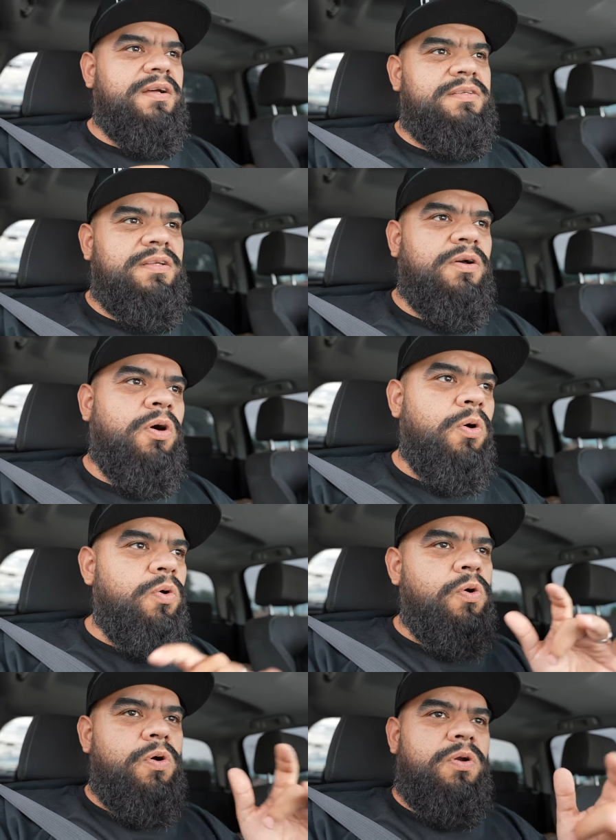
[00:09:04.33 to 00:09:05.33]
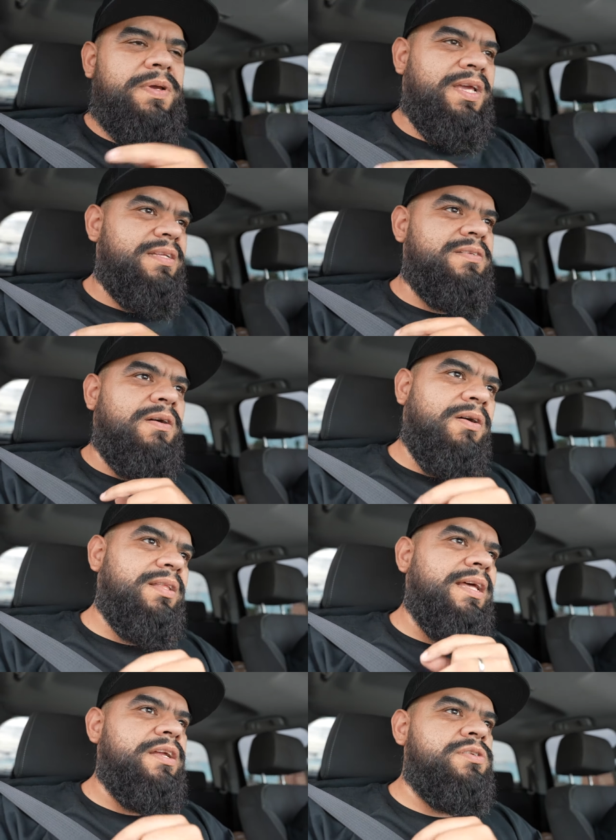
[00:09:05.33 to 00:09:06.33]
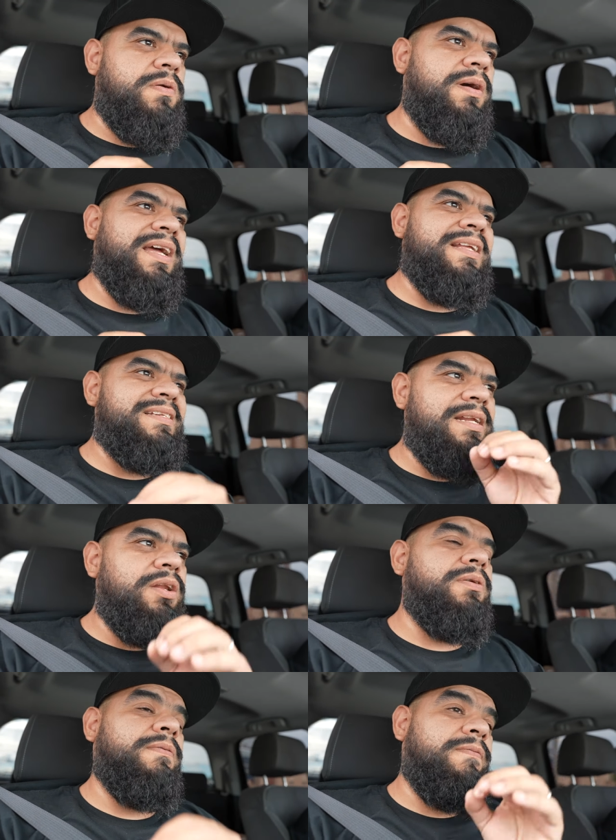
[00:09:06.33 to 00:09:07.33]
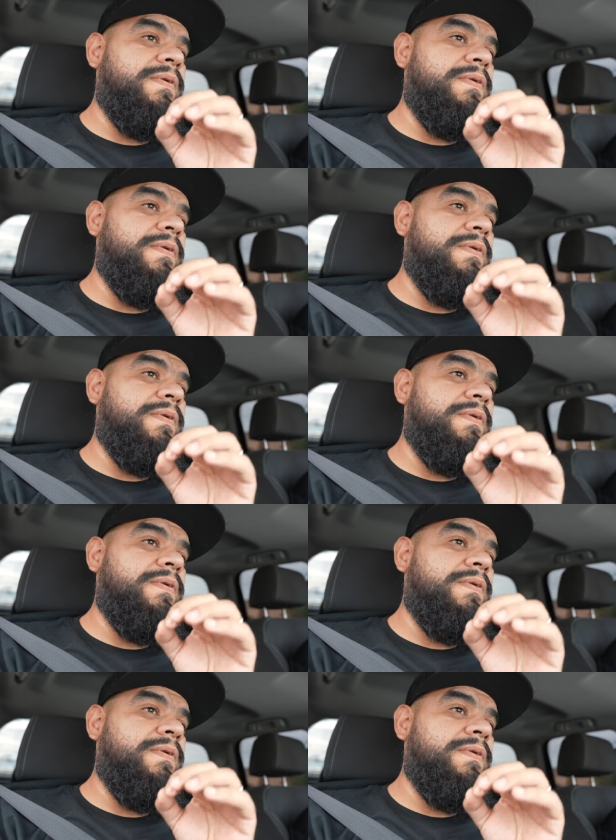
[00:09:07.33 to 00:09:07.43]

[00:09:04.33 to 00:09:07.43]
us the whole color with kits on that truck, and it's gonna